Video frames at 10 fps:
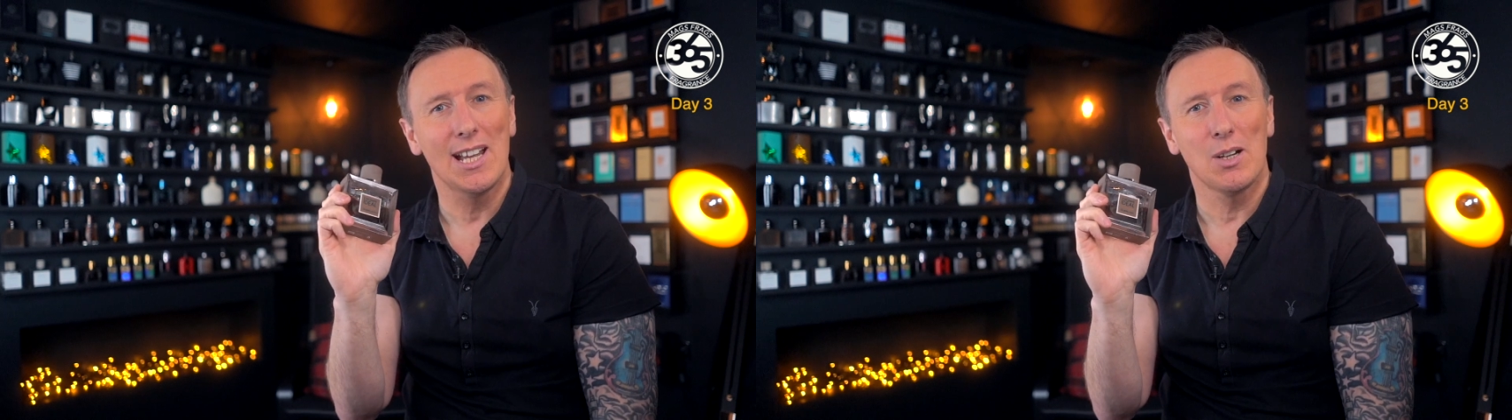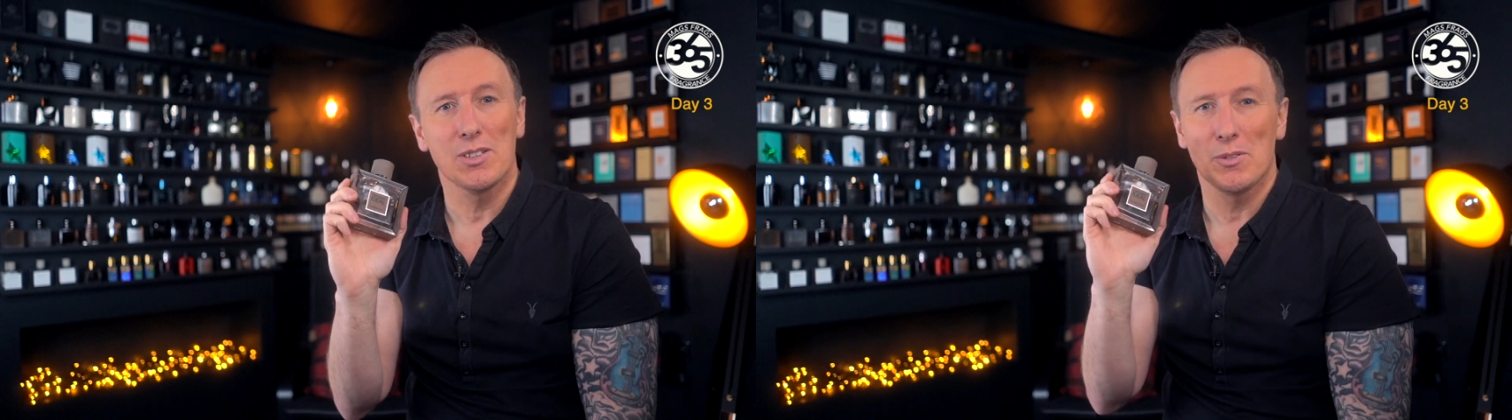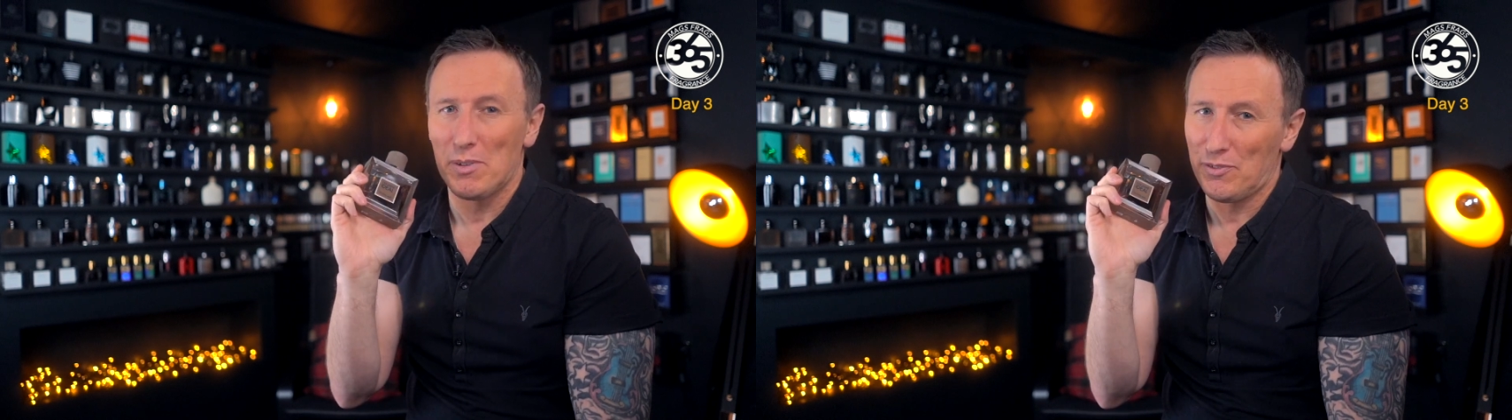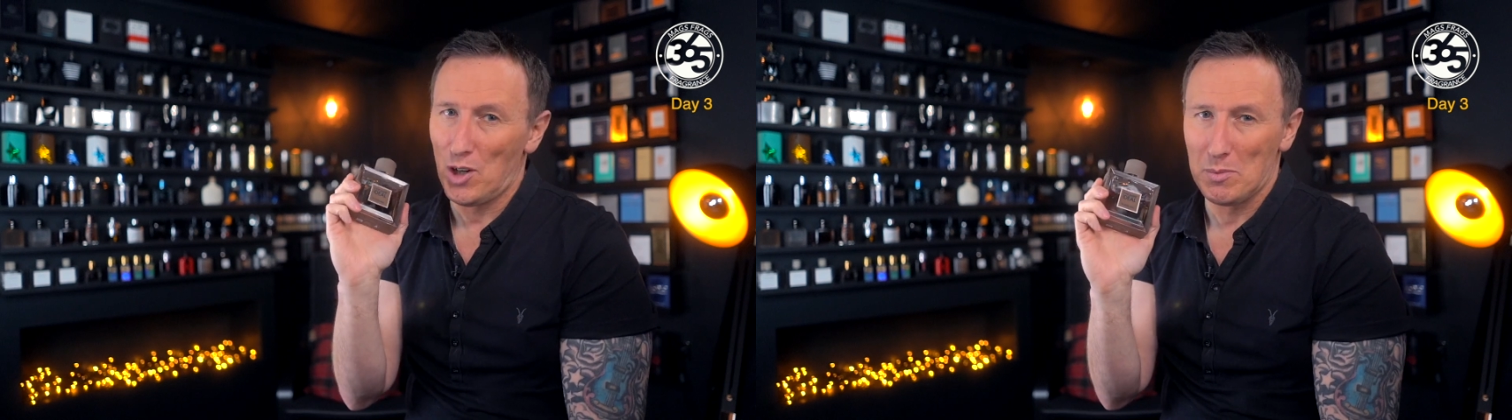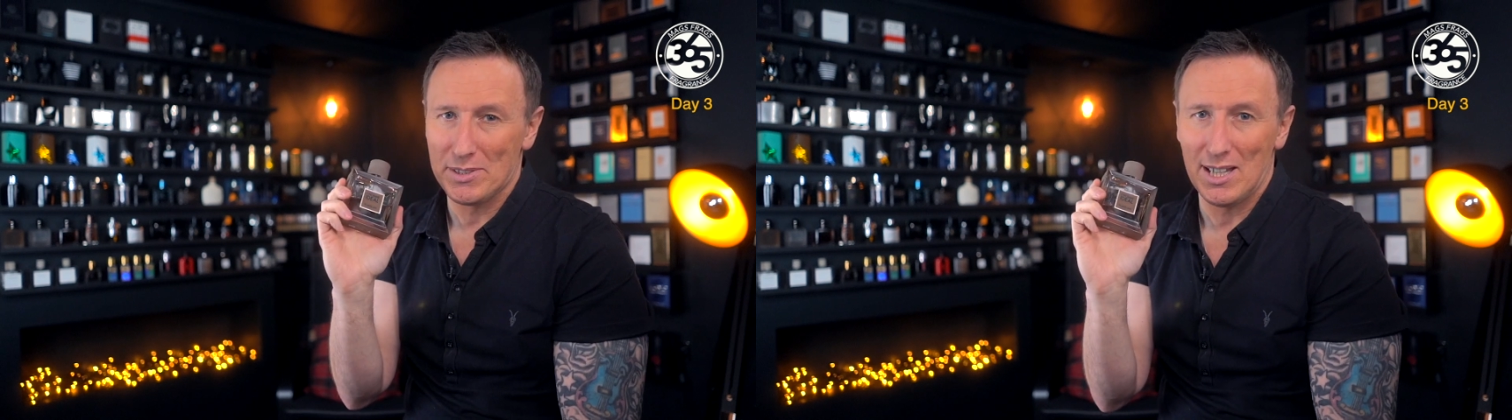hours of
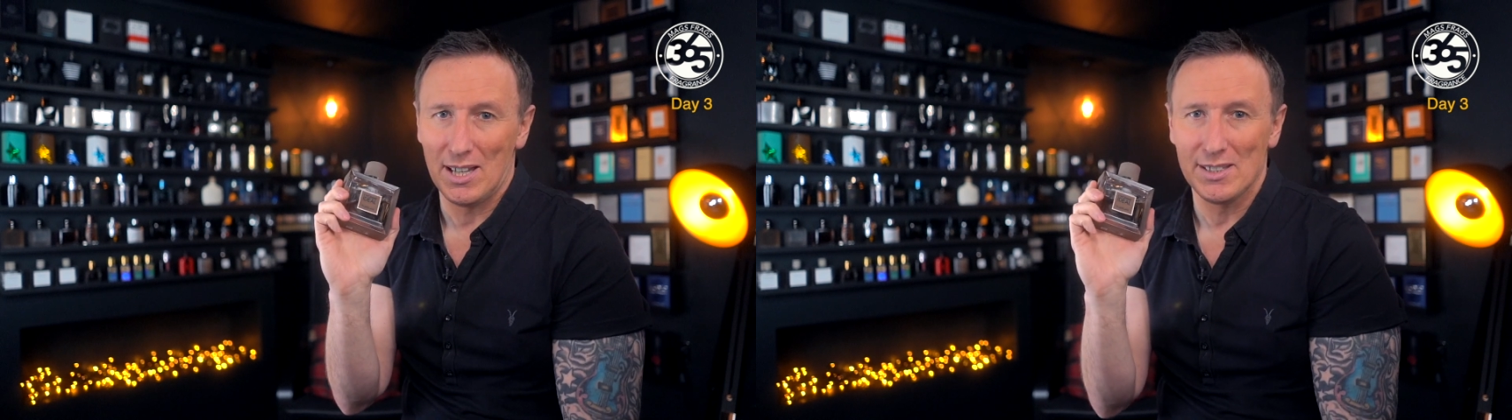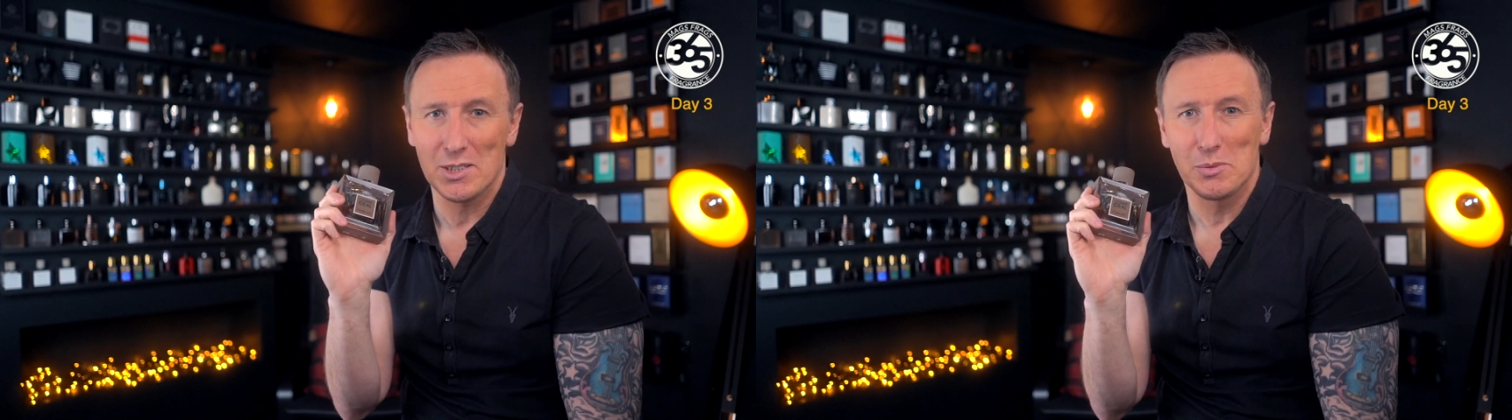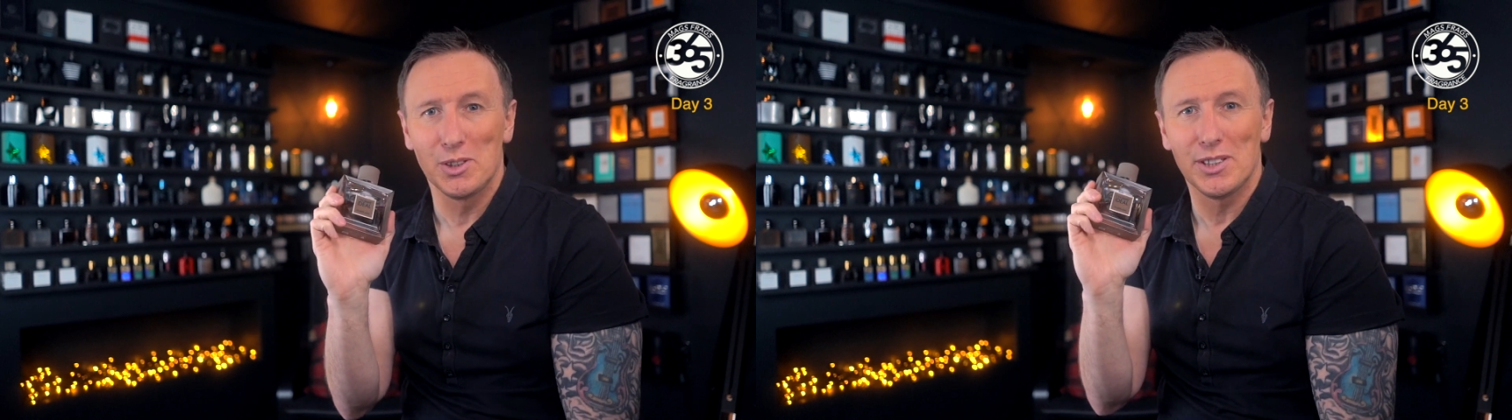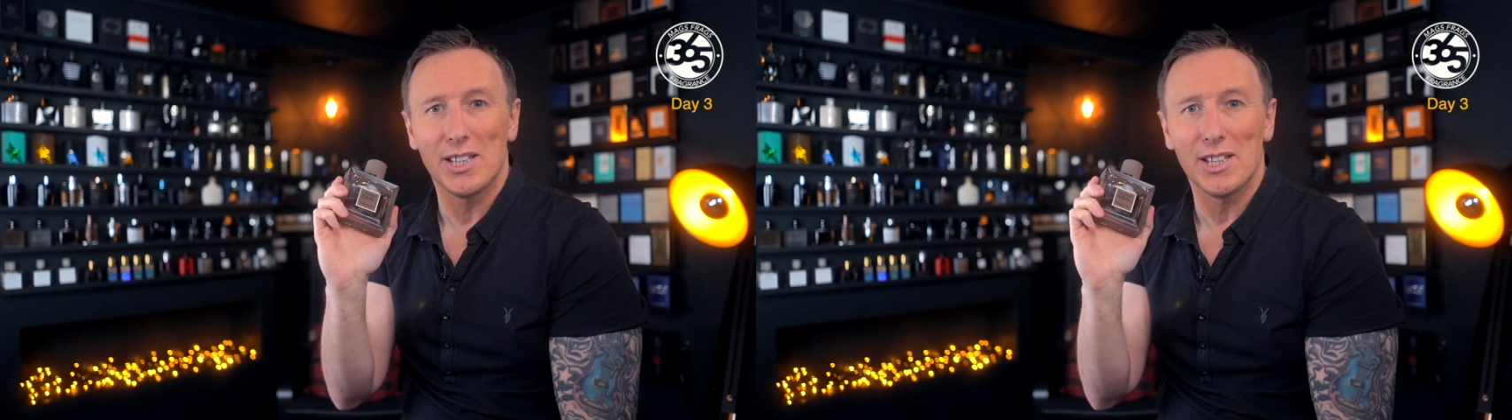performance out of this one,